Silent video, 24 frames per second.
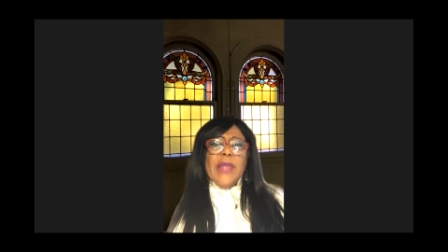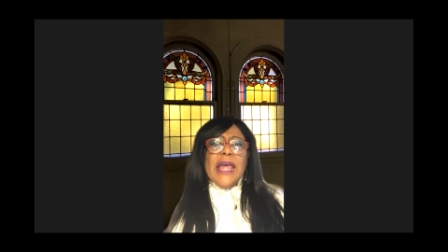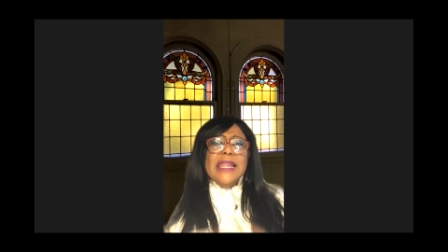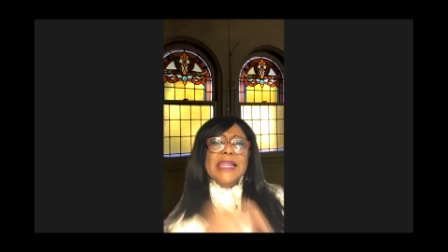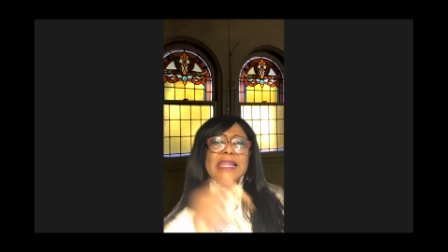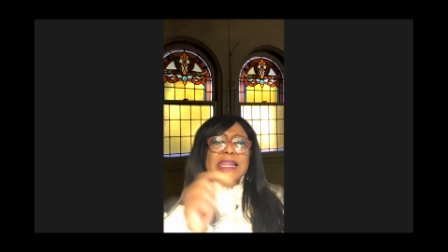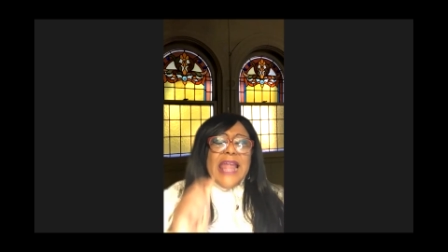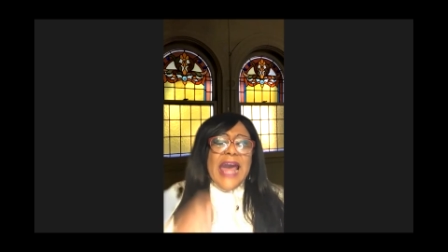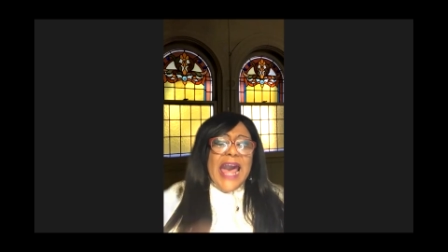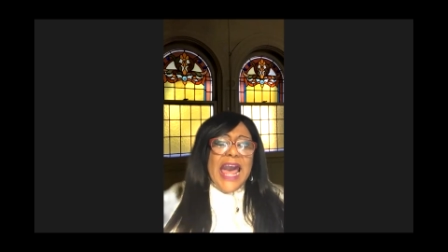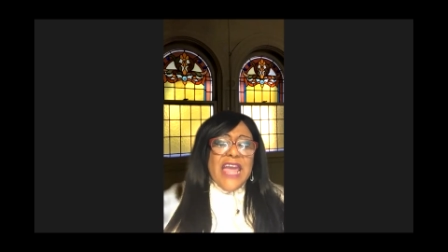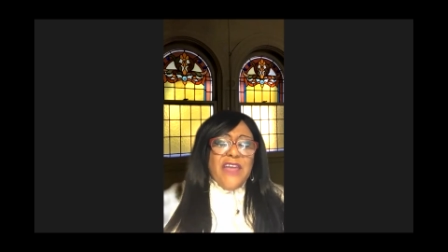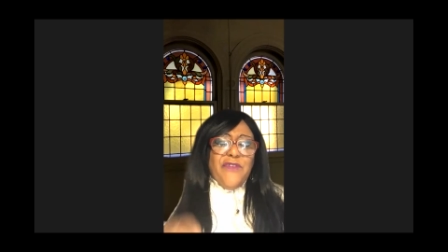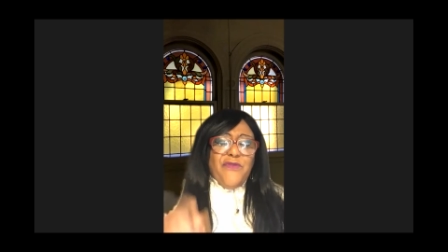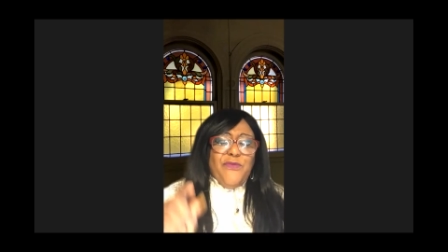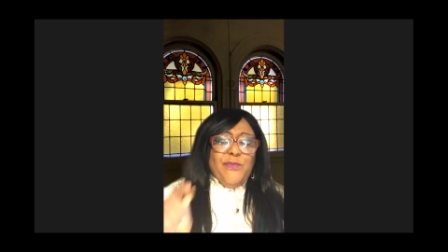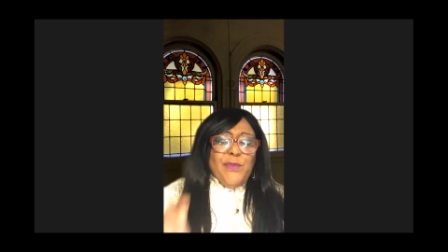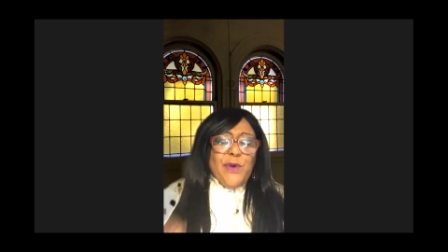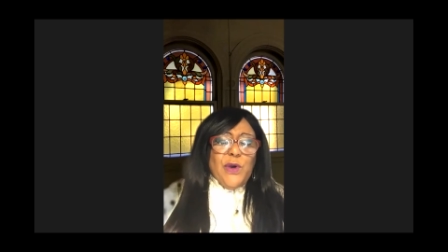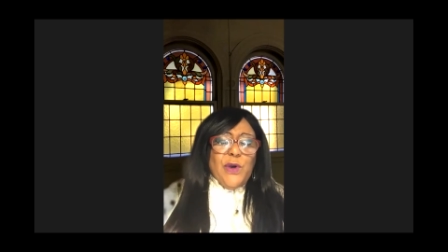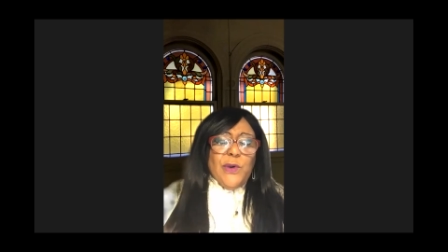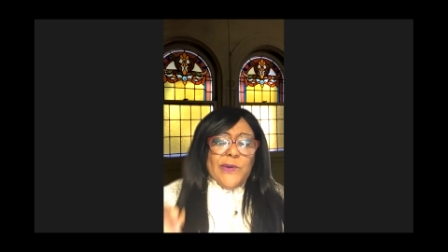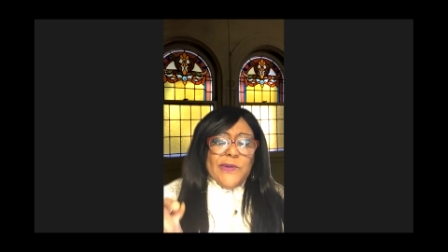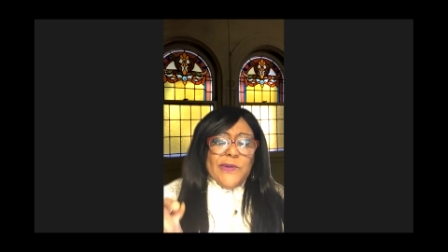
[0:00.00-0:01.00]
Life
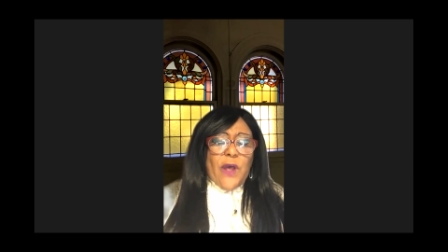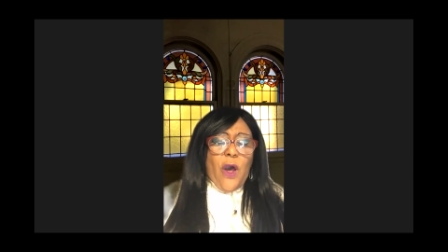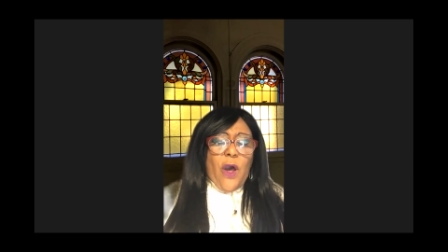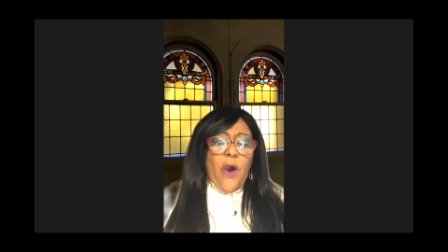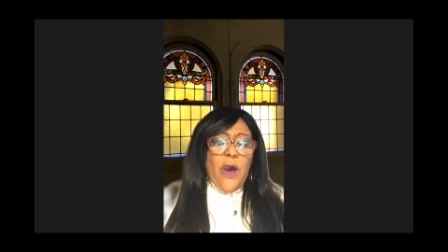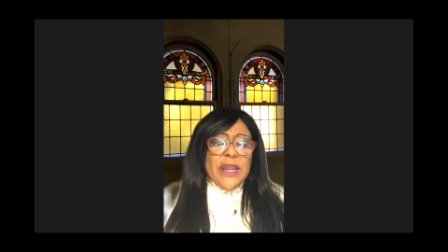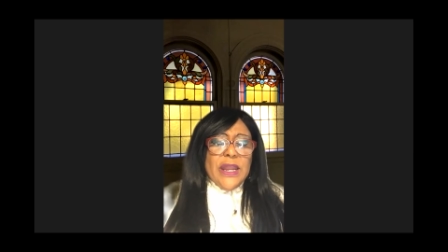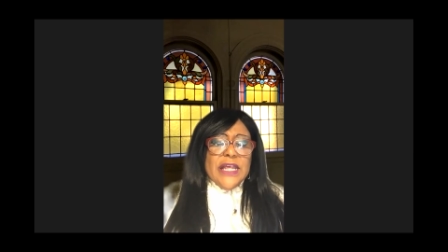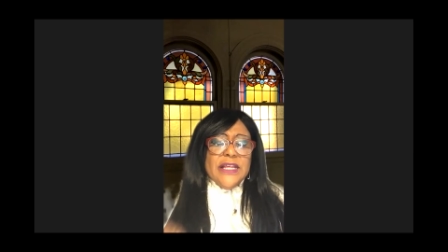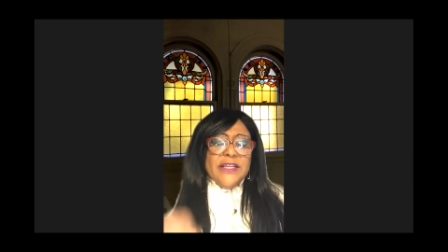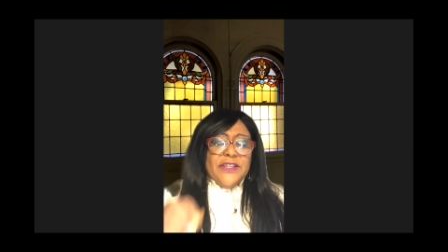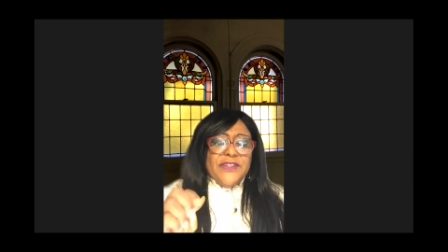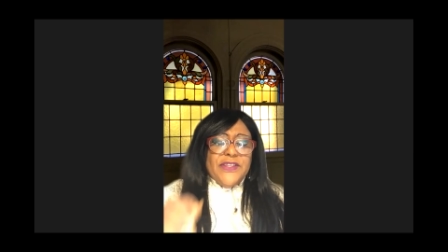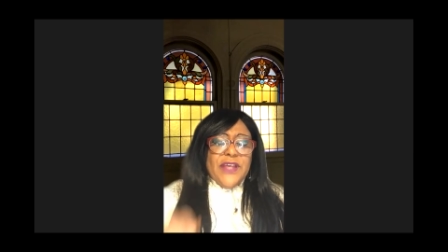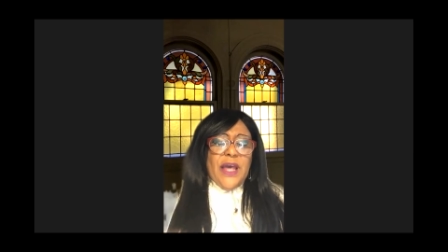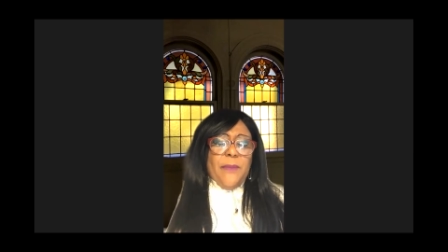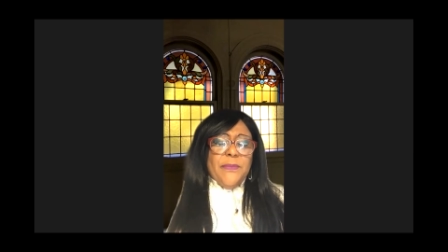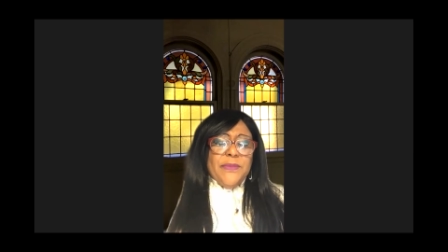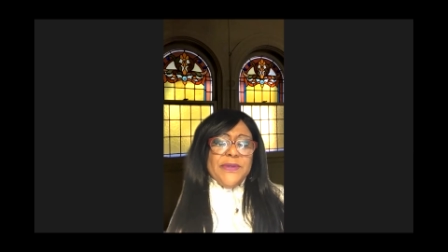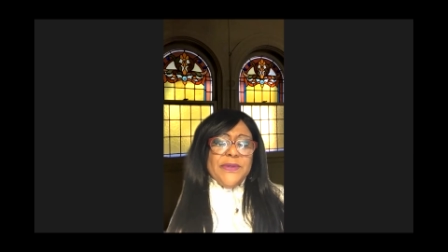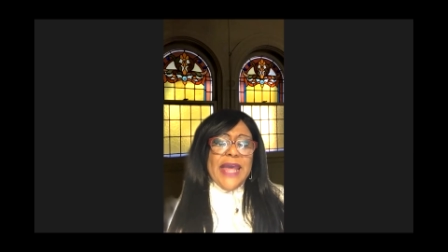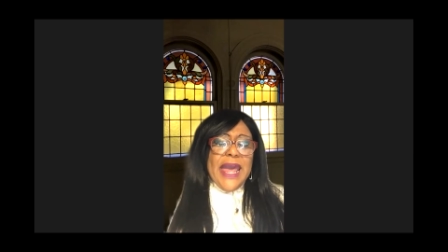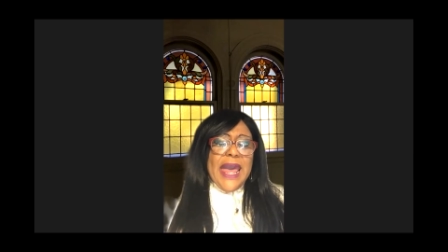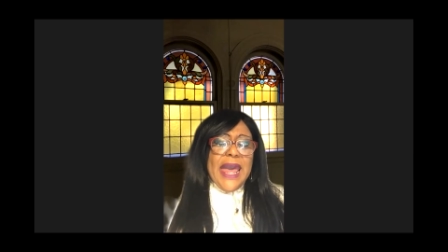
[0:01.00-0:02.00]
moves on, and
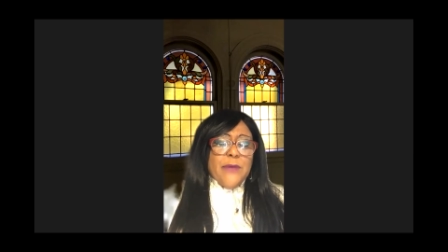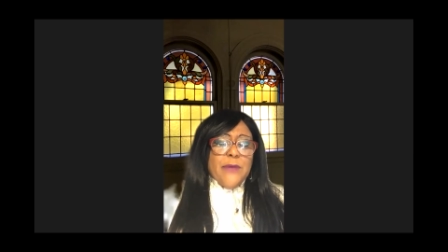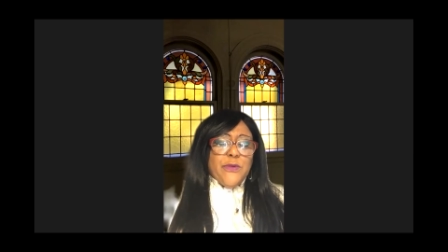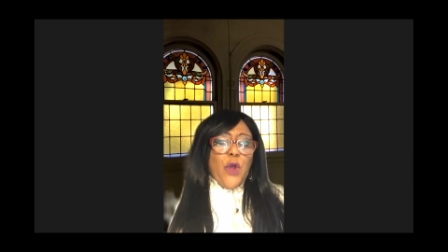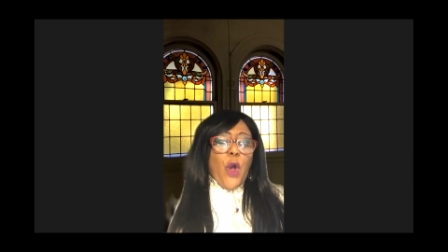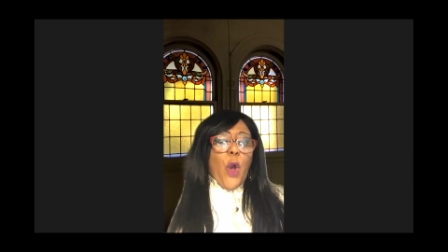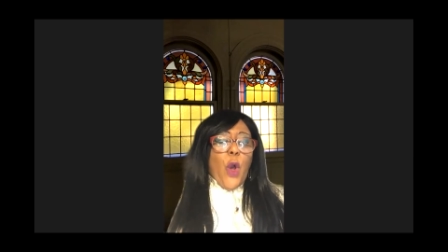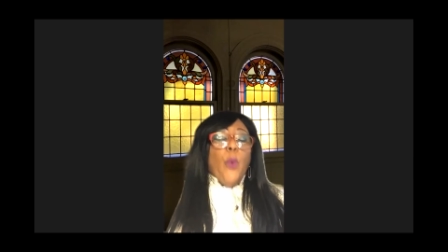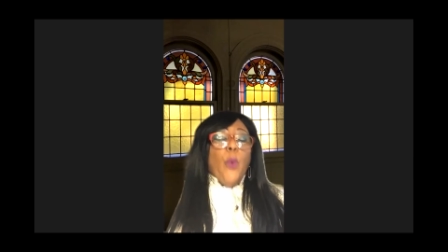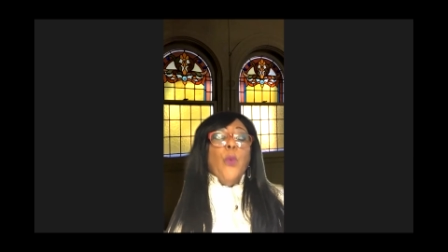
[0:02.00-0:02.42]
sometimes